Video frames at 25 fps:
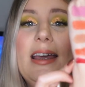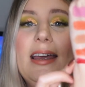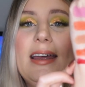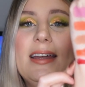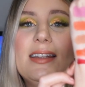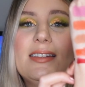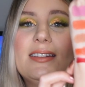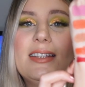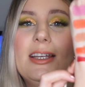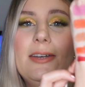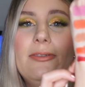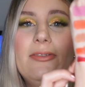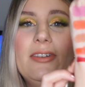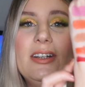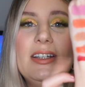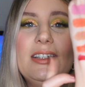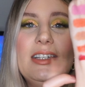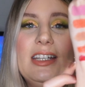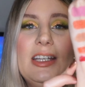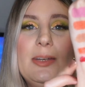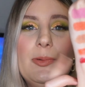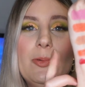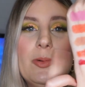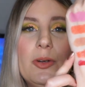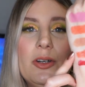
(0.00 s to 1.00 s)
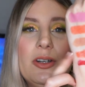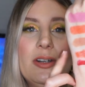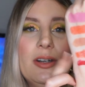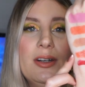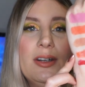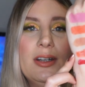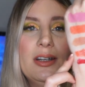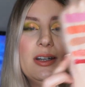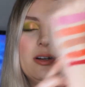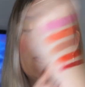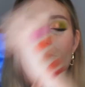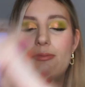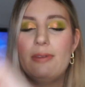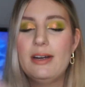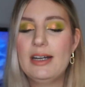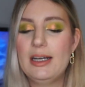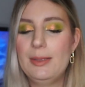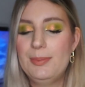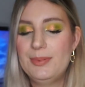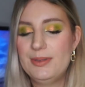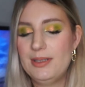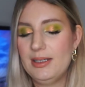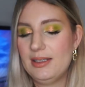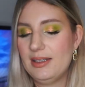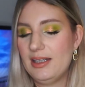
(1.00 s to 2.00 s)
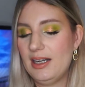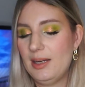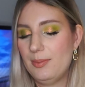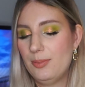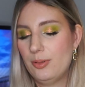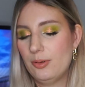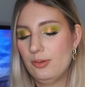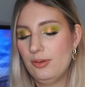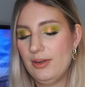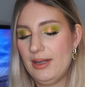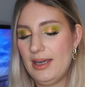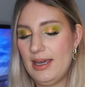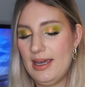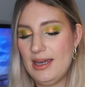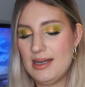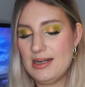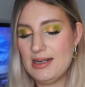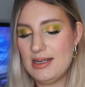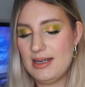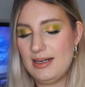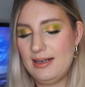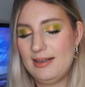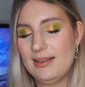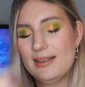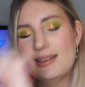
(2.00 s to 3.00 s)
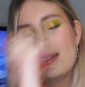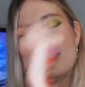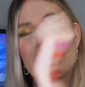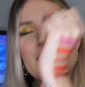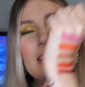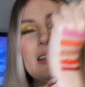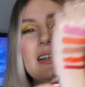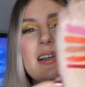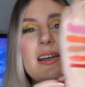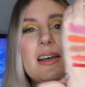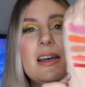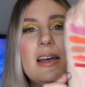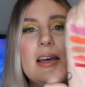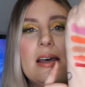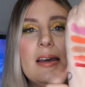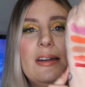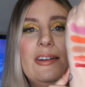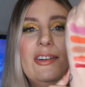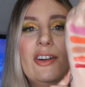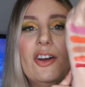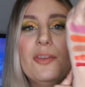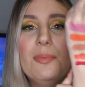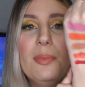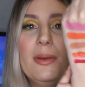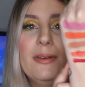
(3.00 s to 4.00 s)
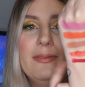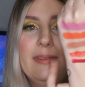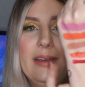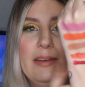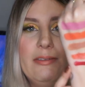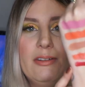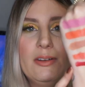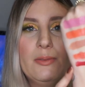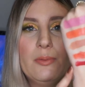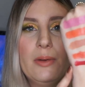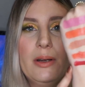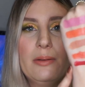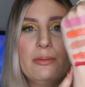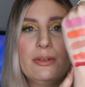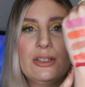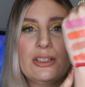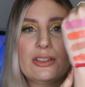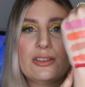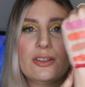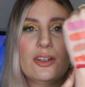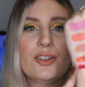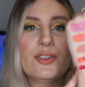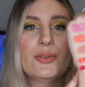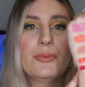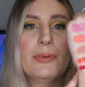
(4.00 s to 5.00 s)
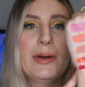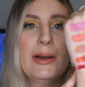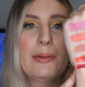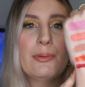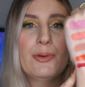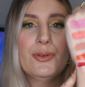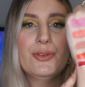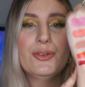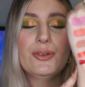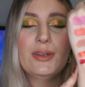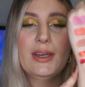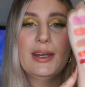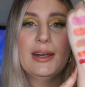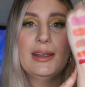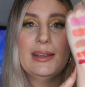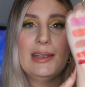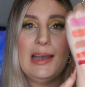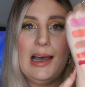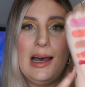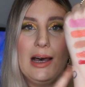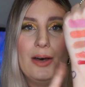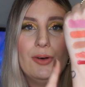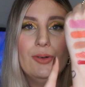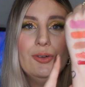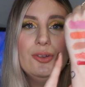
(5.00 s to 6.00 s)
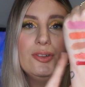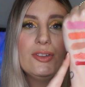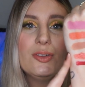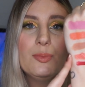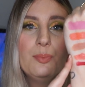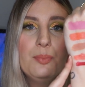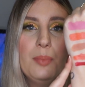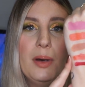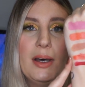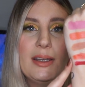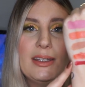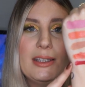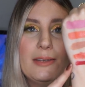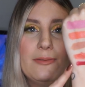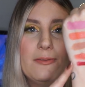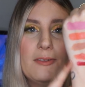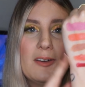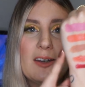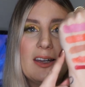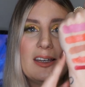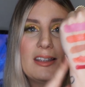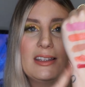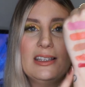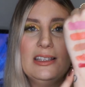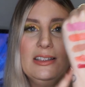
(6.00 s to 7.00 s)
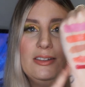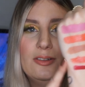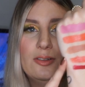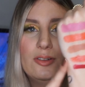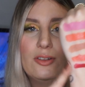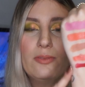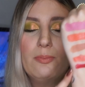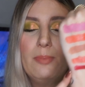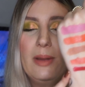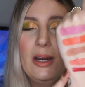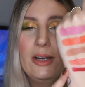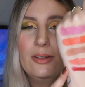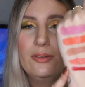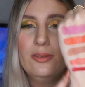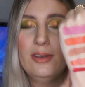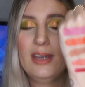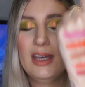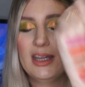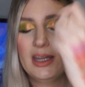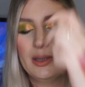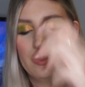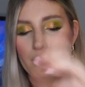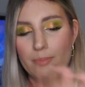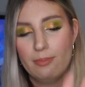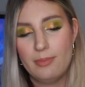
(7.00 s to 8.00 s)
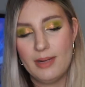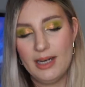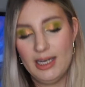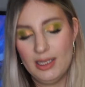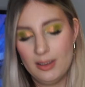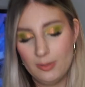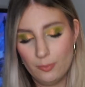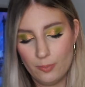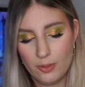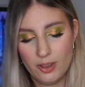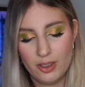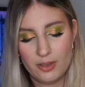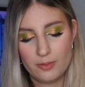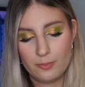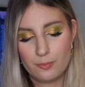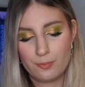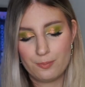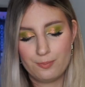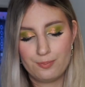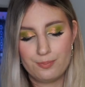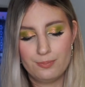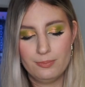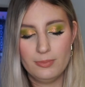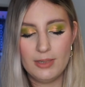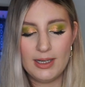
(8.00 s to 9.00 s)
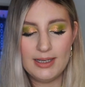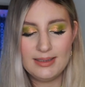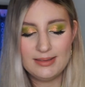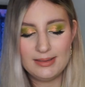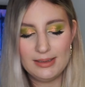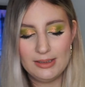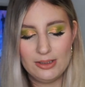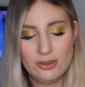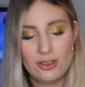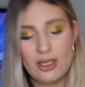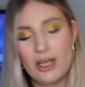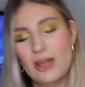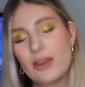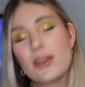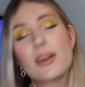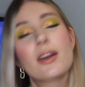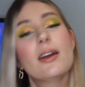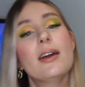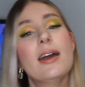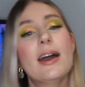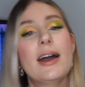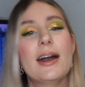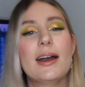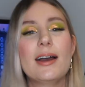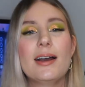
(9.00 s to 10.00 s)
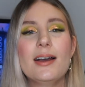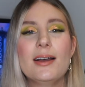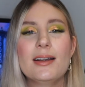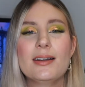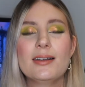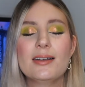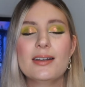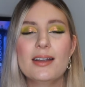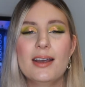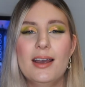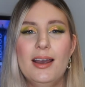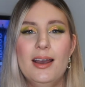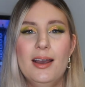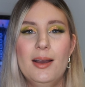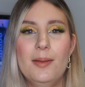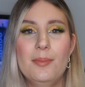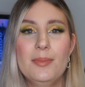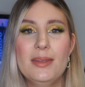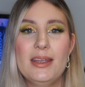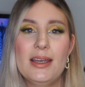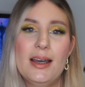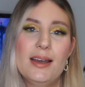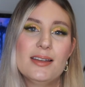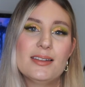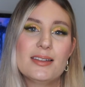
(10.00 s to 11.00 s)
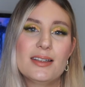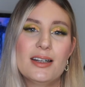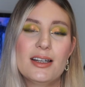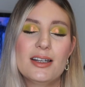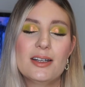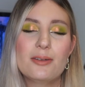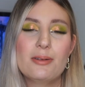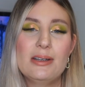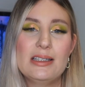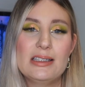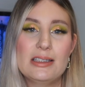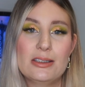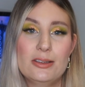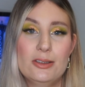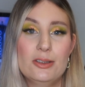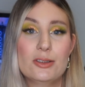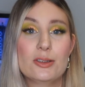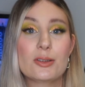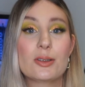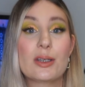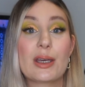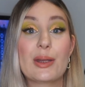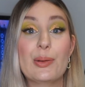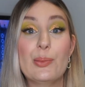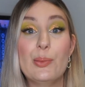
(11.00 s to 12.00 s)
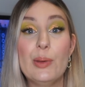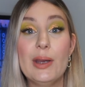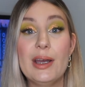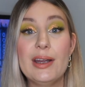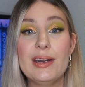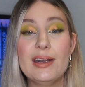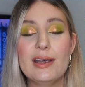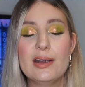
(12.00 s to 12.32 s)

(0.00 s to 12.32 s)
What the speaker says: It's definitely deeper than the red lipstick that I pulled in, and it's not my favorite red, which is also why I want to get it out. But I feel like these two paired together might work nicely together, and yeah, it's another reason just to get red.